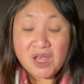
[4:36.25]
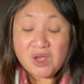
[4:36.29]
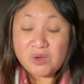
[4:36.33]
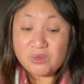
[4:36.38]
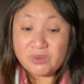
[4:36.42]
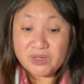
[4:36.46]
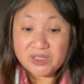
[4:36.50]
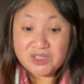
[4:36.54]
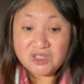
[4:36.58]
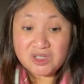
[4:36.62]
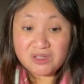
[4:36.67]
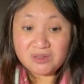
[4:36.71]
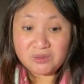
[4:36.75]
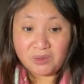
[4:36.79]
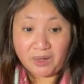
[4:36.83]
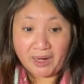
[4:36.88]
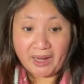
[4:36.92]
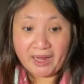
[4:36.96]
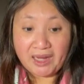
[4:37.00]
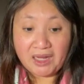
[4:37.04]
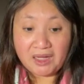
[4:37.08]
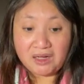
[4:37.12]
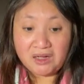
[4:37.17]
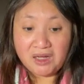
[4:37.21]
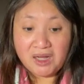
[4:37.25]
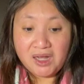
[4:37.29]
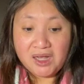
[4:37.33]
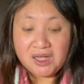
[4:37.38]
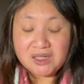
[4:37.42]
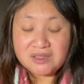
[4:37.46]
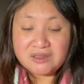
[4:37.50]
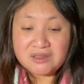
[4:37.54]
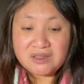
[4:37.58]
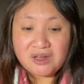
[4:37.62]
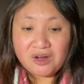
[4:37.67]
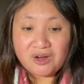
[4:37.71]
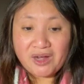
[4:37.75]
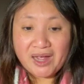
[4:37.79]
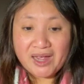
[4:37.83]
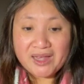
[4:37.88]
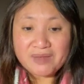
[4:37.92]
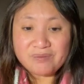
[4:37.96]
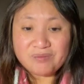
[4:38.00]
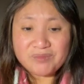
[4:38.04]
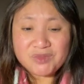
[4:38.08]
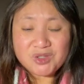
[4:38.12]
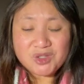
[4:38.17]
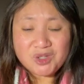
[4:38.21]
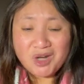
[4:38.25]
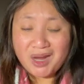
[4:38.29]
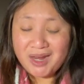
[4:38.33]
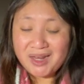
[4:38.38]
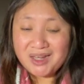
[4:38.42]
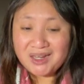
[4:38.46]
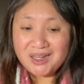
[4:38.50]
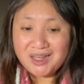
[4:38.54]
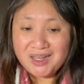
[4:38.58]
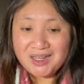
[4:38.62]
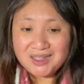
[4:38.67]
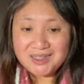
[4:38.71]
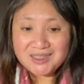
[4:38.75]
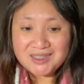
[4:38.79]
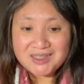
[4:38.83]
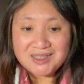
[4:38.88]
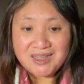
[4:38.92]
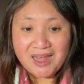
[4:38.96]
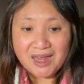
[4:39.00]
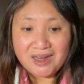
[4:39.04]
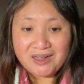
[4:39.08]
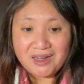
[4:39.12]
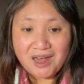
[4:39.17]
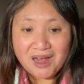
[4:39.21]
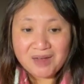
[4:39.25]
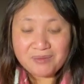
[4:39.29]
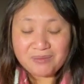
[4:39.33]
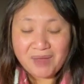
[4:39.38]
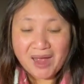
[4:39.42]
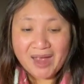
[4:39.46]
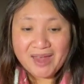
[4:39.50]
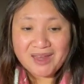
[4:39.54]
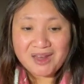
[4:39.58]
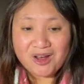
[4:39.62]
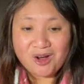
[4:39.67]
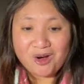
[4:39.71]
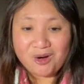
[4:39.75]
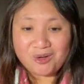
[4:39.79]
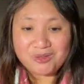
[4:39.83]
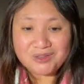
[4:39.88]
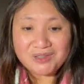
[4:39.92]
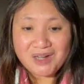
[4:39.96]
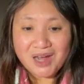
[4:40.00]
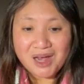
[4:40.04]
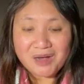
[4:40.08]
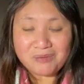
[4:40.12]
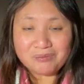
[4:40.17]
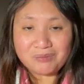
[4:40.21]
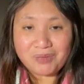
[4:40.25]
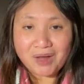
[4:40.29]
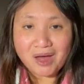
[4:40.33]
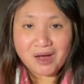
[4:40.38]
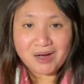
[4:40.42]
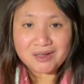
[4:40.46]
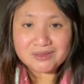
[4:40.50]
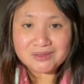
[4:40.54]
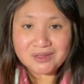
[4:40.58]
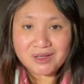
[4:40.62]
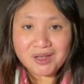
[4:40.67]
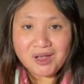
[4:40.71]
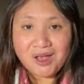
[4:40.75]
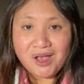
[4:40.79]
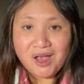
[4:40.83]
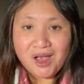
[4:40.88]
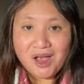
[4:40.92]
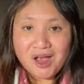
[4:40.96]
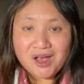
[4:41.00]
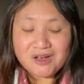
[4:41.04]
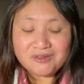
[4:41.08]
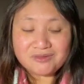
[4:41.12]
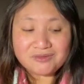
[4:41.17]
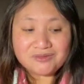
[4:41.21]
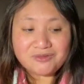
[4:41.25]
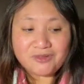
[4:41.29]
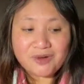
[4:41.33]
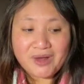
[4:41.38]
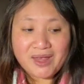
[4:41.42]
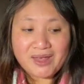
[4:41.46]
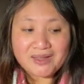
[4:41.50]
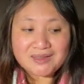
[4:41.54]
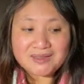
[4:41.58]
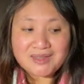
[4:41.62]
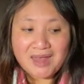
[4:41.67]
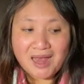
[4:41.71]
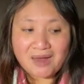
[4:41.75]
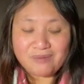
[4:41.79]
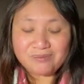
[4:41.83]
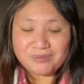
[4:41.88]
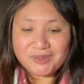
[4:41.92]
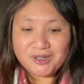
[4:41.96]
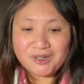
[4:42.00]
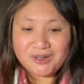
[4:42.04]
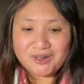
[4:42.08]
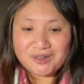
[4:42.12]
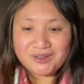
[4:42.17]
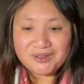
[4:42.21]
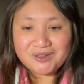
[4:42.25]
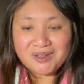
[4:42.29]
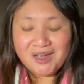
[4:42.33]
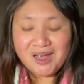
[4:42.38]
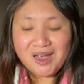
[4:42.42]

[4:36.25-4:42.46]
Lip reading: Richard Wright. So I'm trying to understand my own blog, for example.